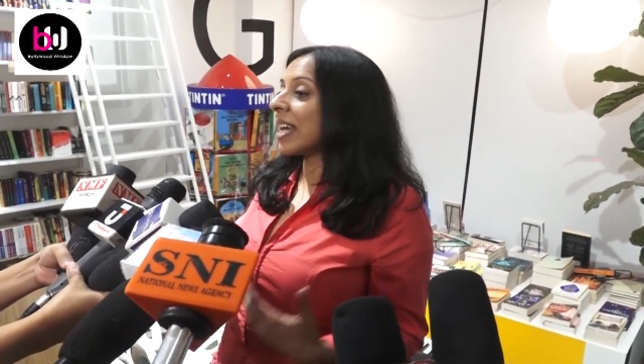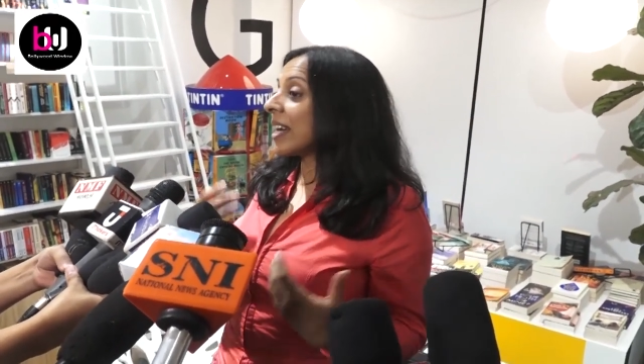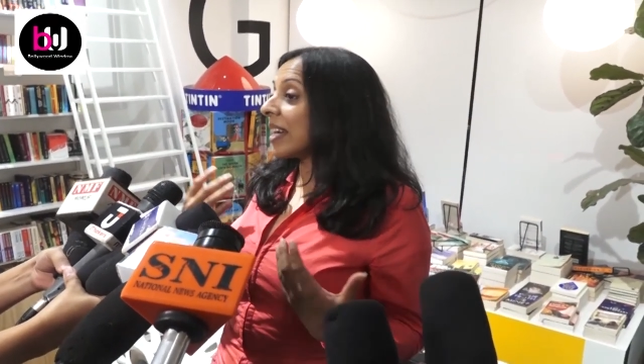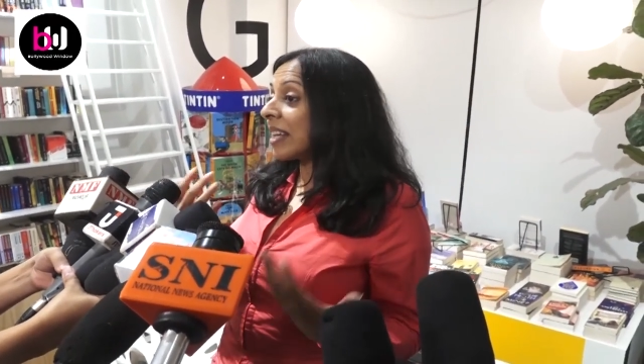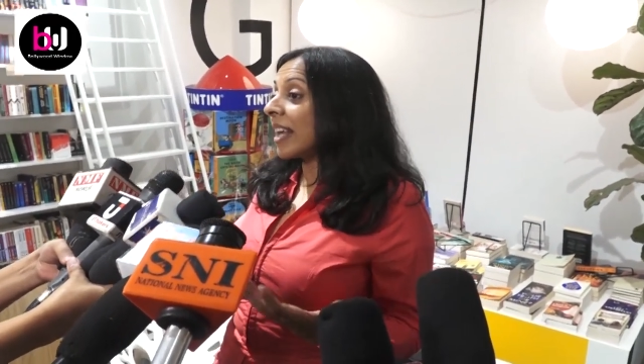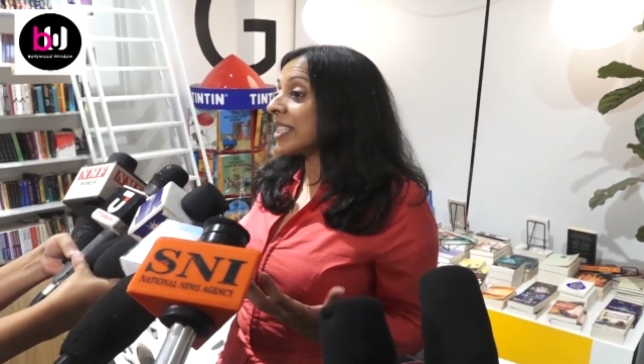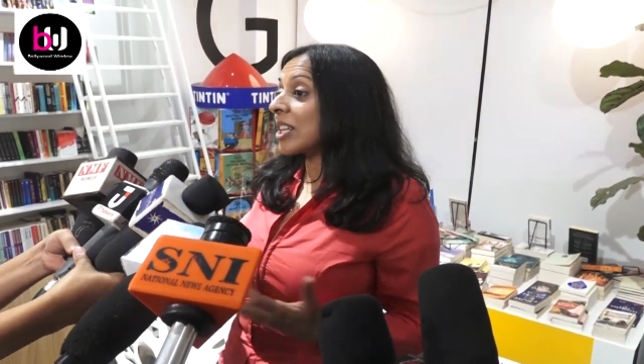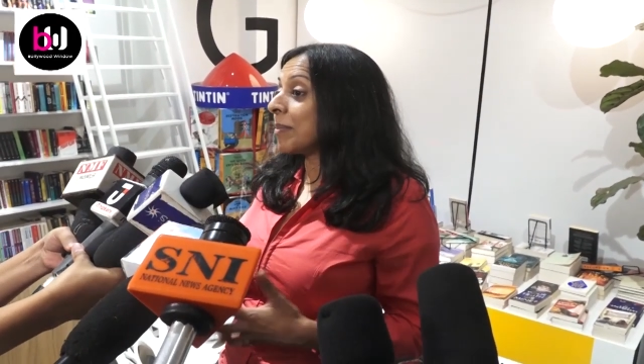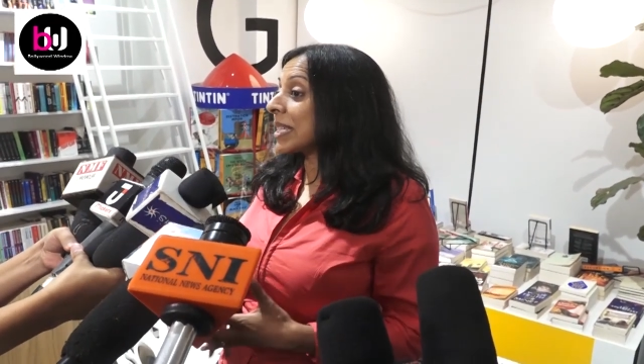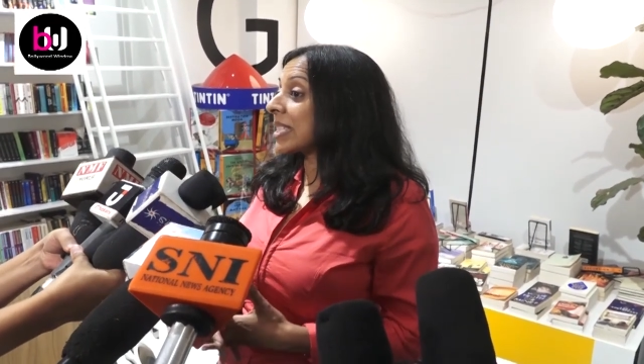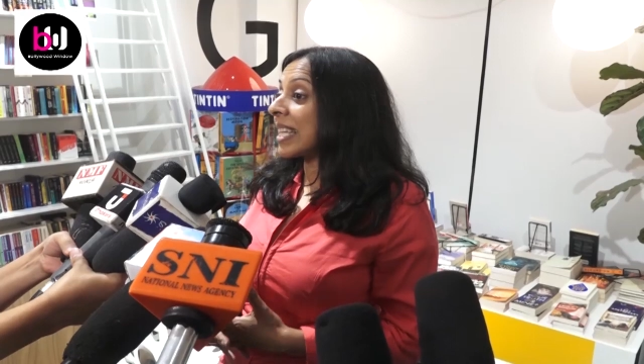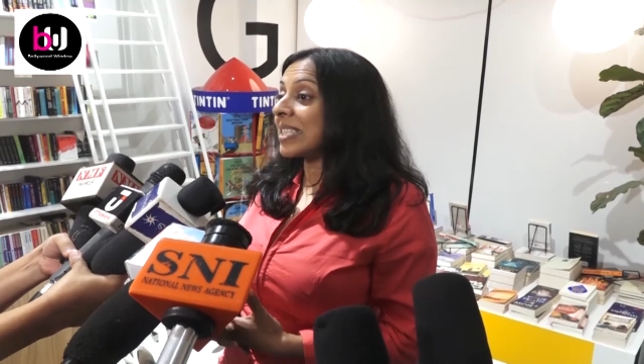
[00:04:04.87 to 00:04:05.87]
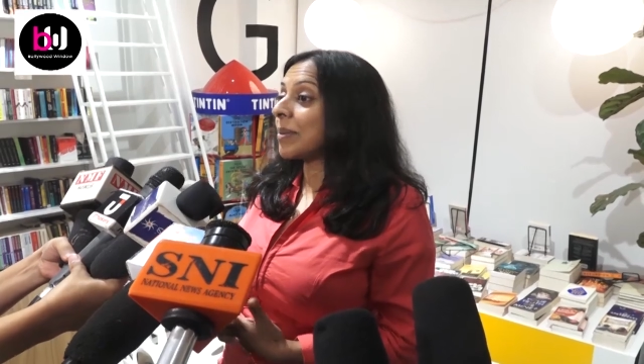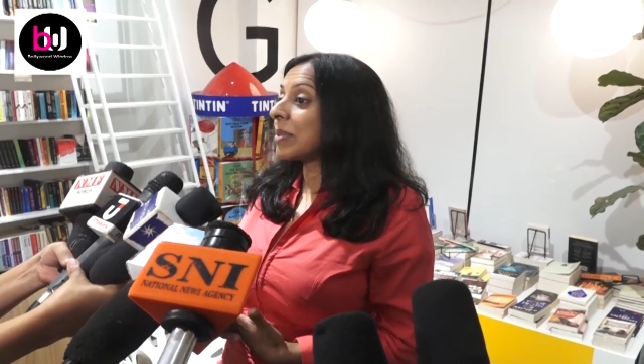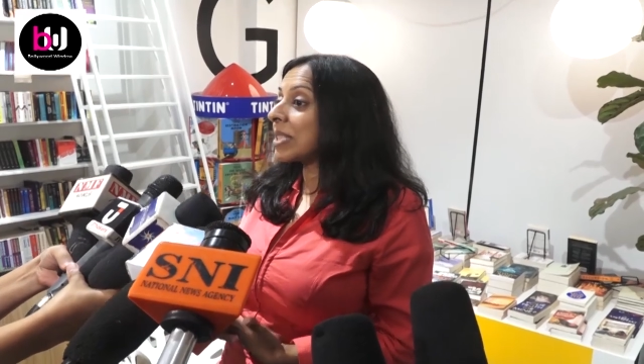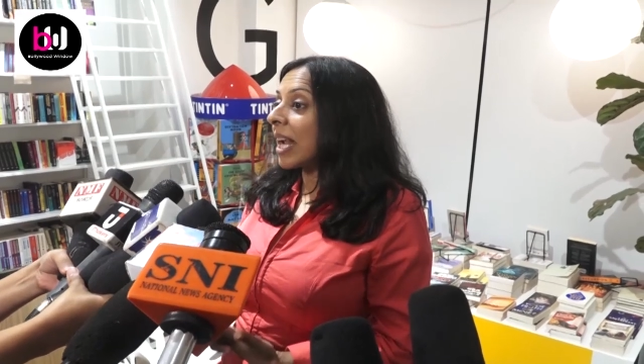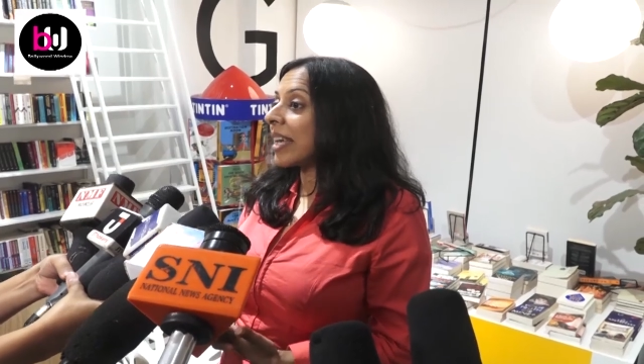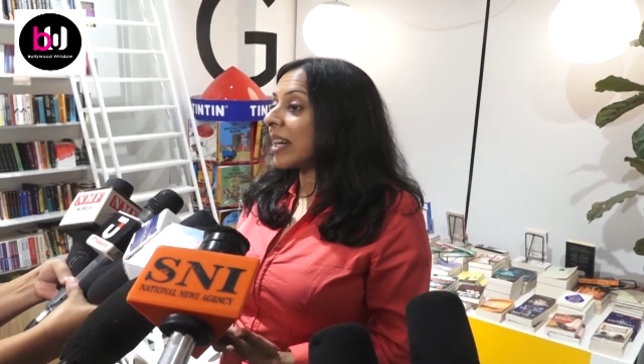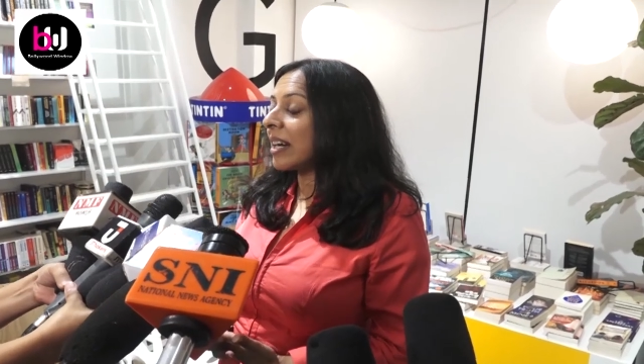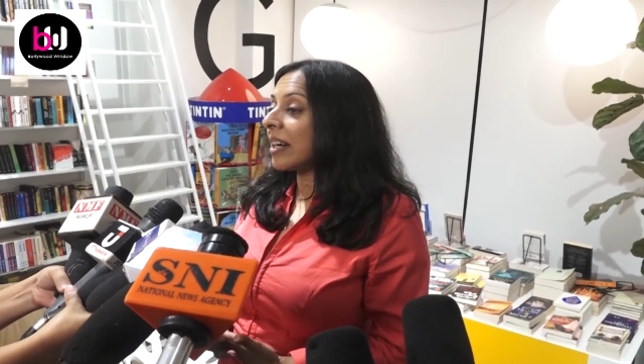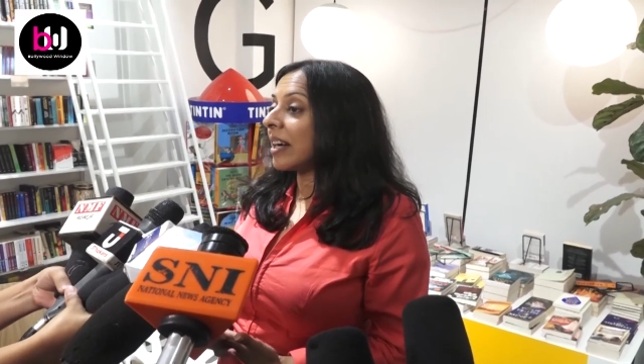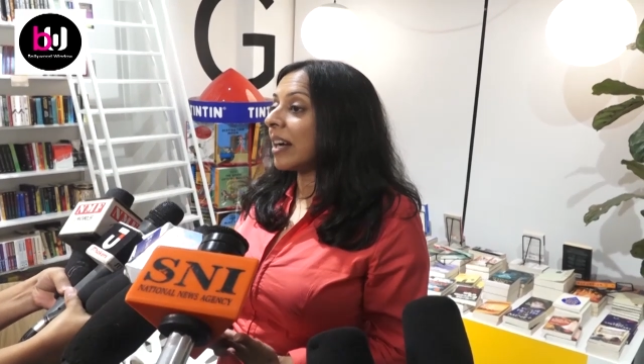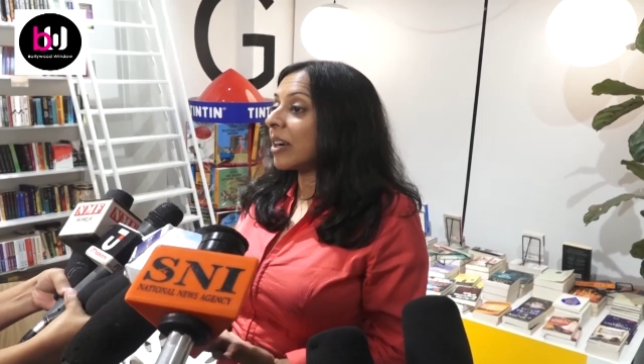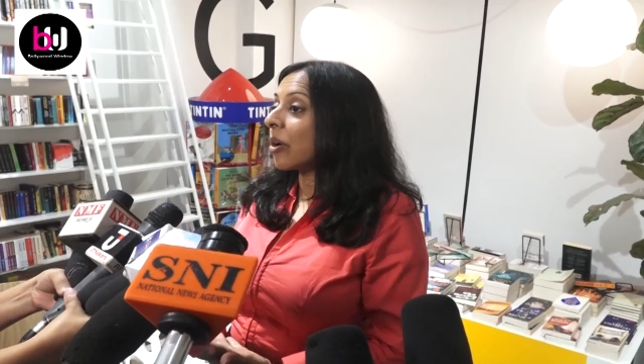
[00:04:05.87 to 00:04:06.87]
like Shyamak says, he was like
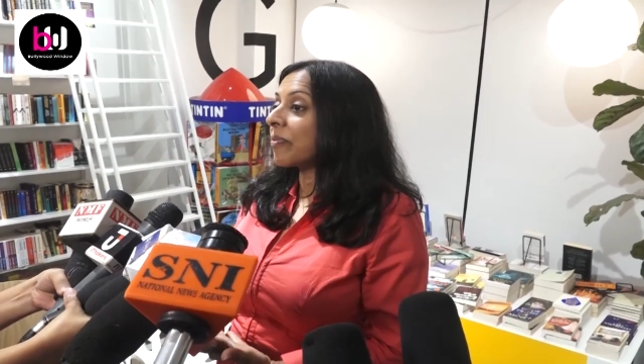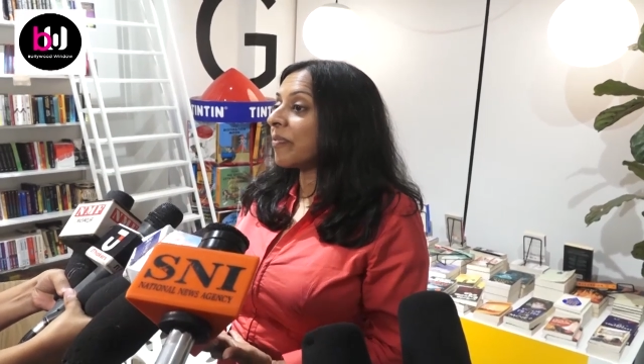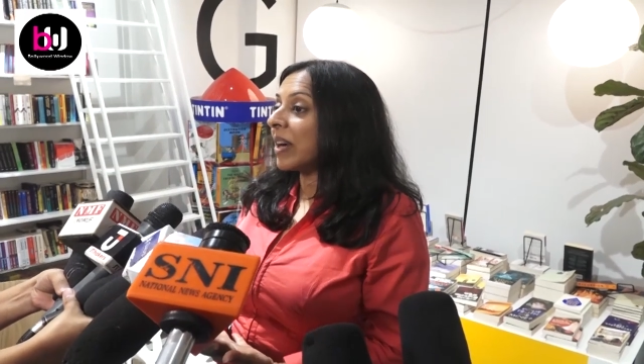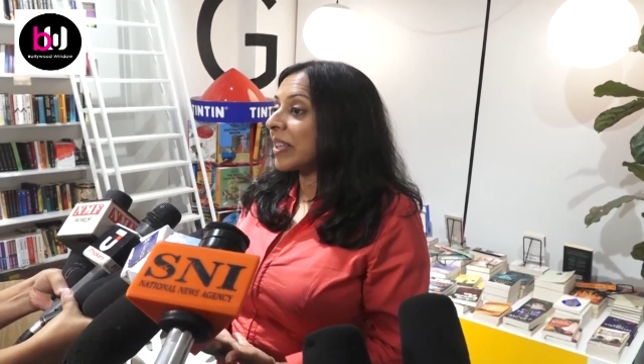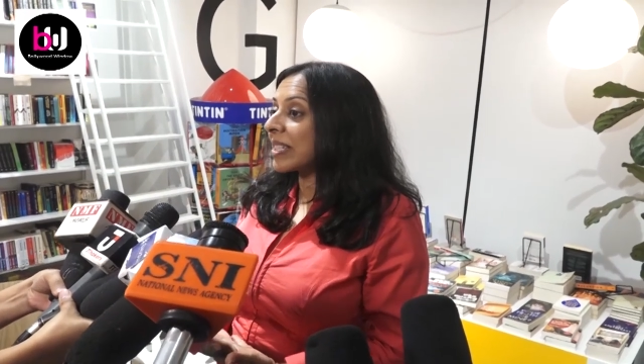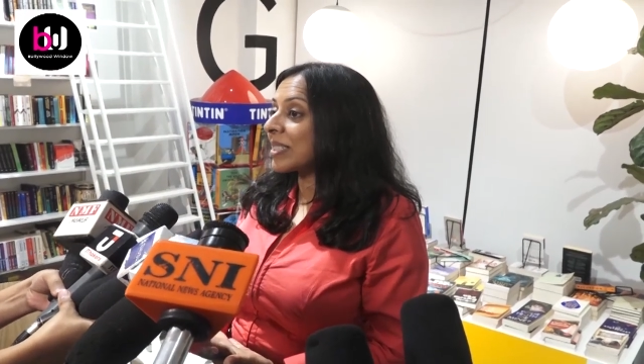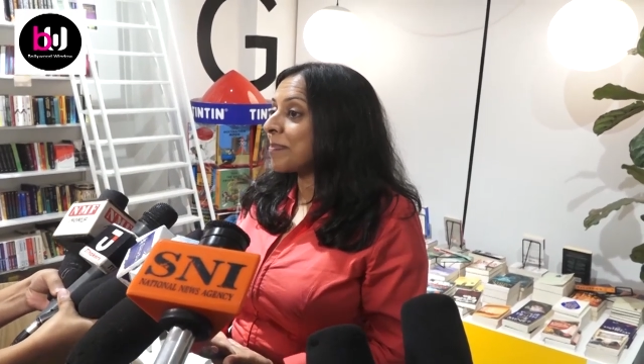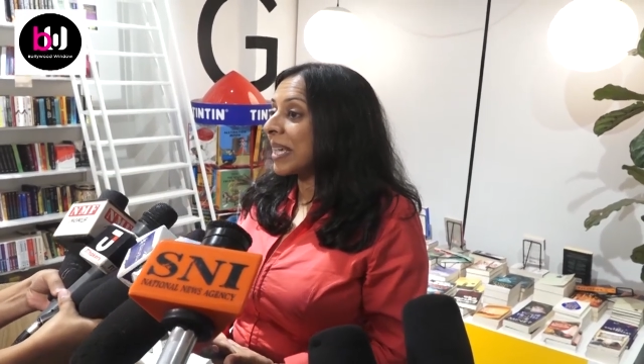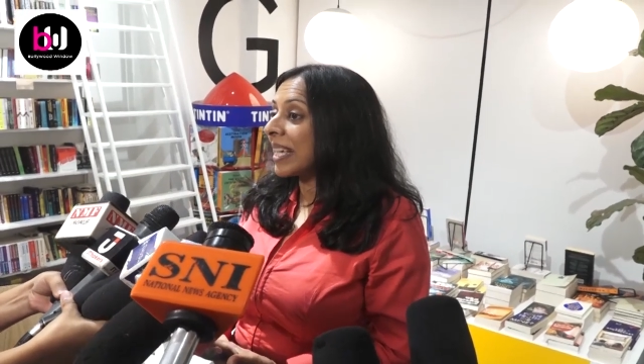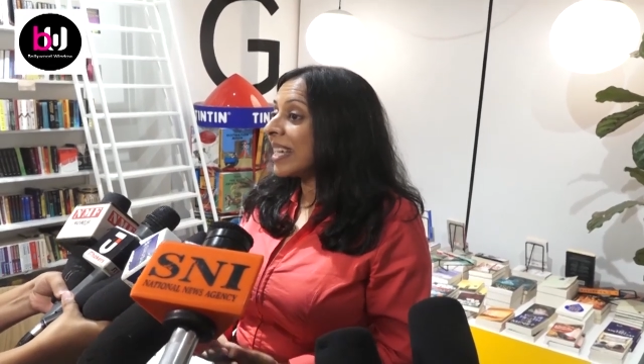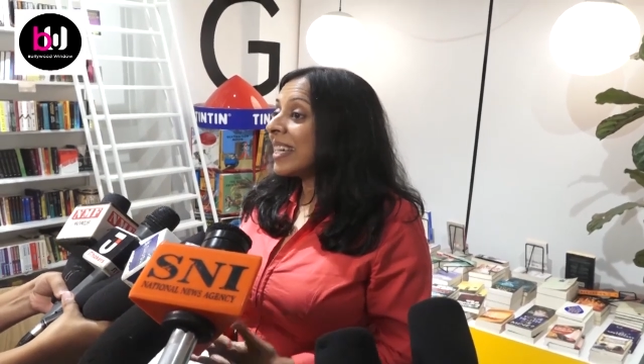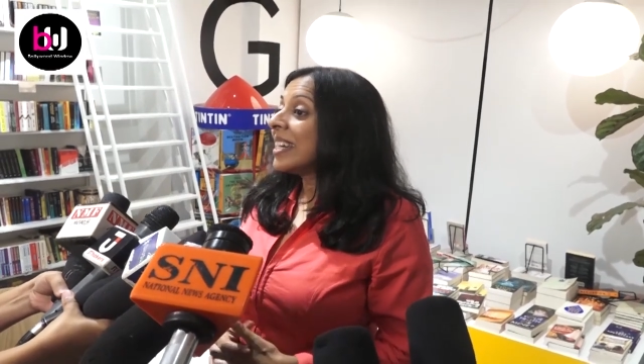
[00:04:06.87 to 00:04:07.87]
a godfather to me.